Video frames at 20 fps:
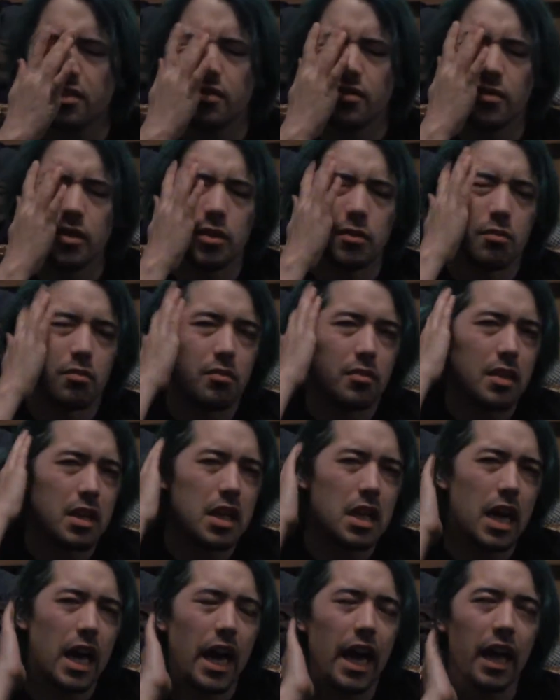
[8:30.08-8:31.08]
well,
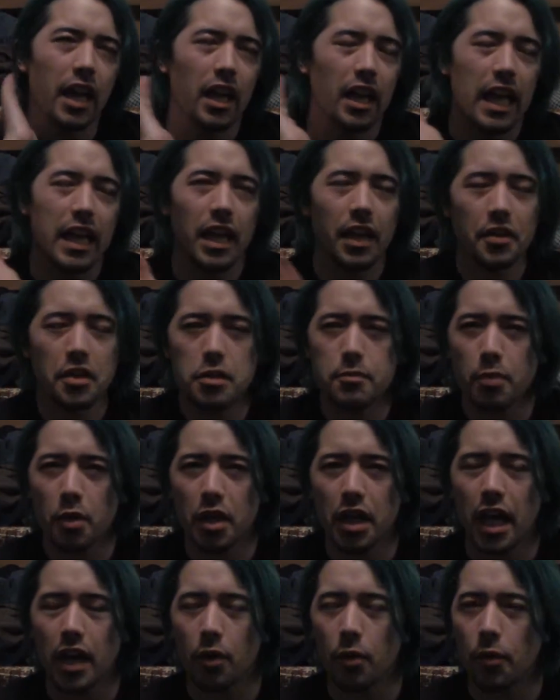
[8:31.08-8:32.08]
at this
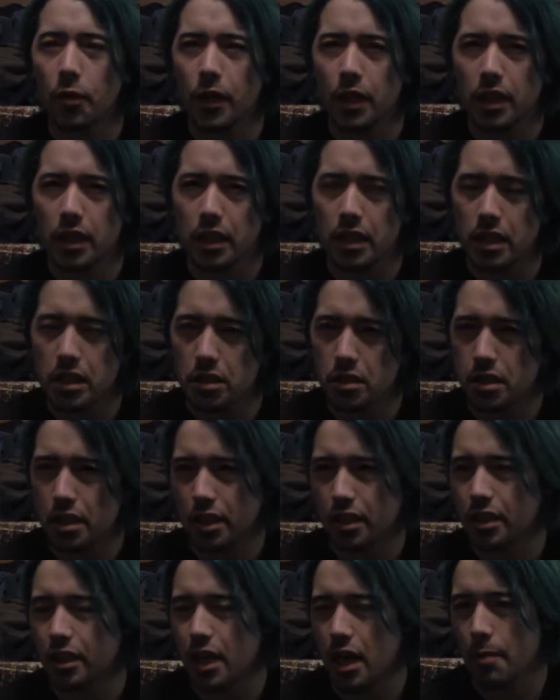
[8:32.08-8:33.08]
point, I don't think it is the
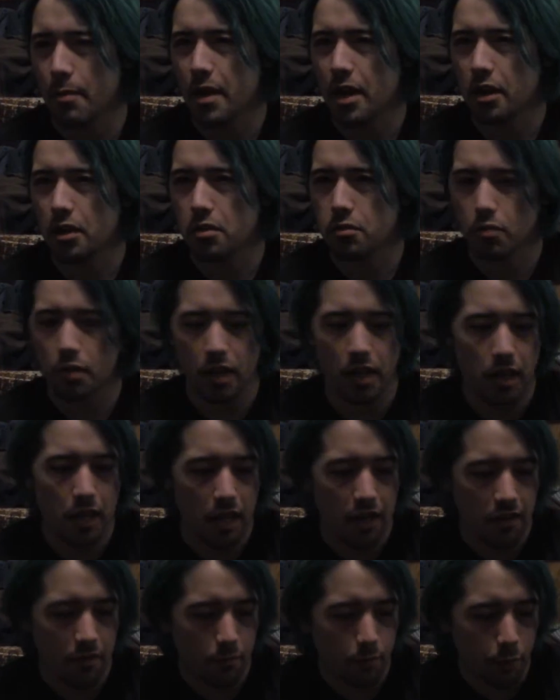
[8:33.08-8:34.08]
climax, where they
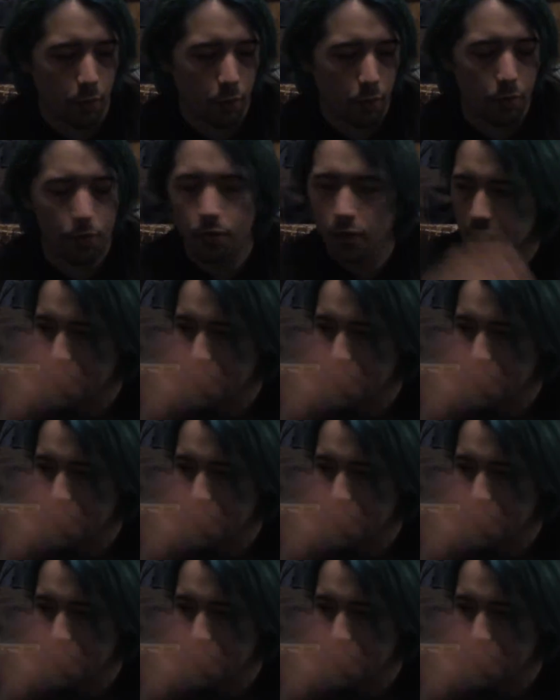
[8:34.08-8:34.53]
have both